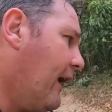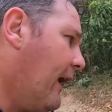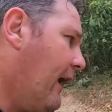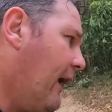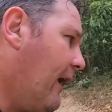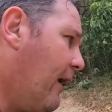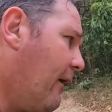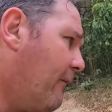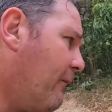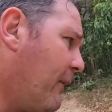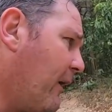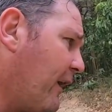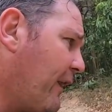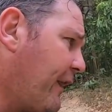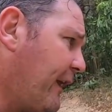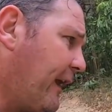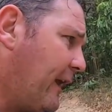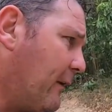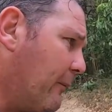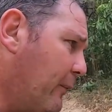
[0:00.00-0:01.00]
I
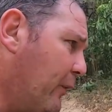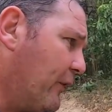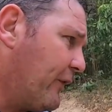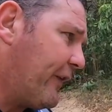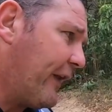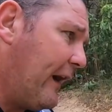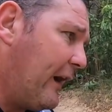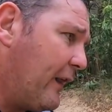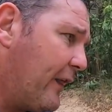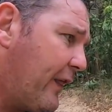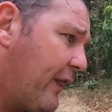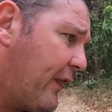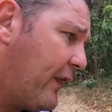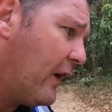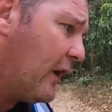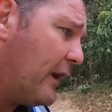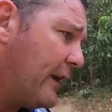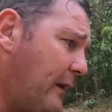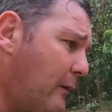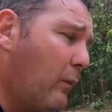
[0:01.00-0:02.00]
think it puts out
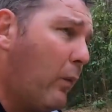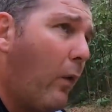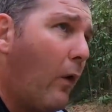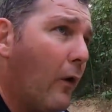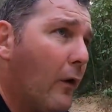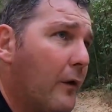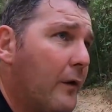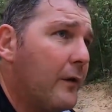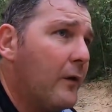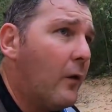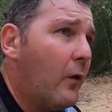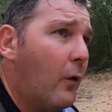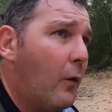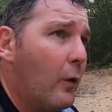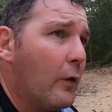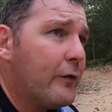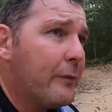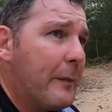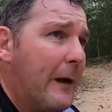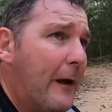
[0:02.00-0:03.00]
31
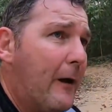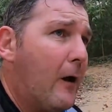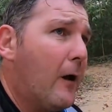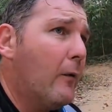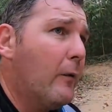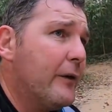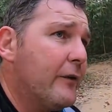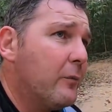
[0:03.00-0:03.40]
horsepower,